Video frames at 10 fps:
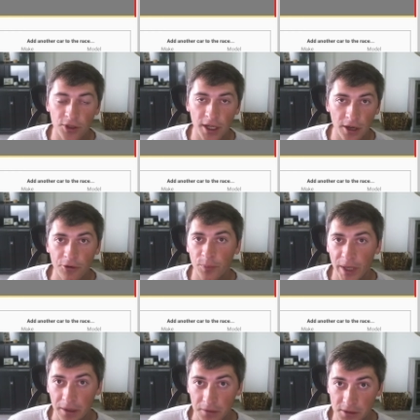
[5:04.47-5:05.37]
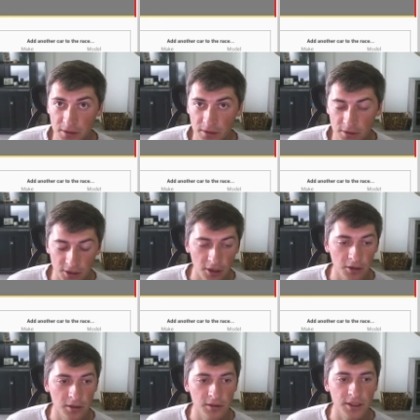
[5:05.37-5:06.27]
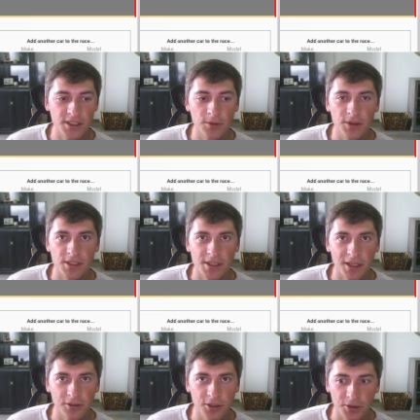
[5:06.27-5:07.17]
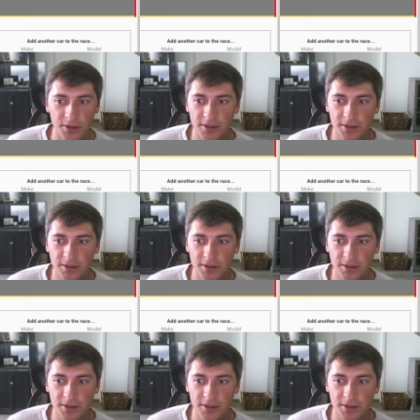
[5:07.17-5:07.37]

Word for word: thousand eight hundred pounds. So let's see what this thing will do.